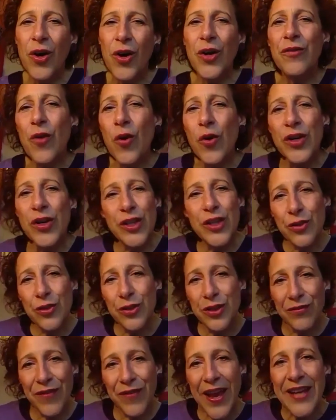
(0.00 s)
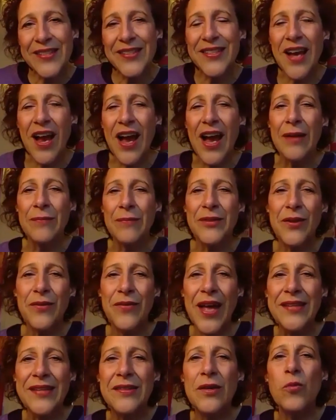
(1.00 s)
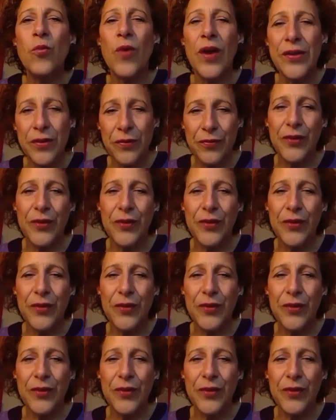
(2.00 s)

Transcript: or use FaceTime. So that's a wonderful